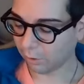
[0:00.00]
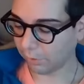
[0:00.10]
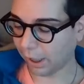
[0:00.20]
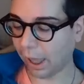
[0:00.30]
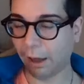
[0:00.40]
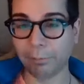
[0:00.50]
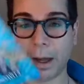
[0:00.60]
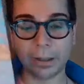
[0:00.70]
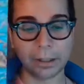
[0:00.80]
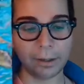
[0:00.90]
We have
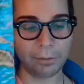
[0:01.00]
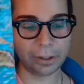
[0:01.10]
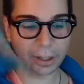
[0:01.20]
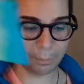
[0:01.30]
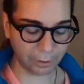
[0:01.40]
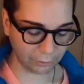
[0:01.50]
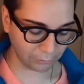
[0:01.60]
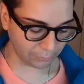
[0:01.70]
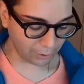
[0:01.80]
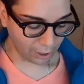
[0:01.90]
positivity coming through.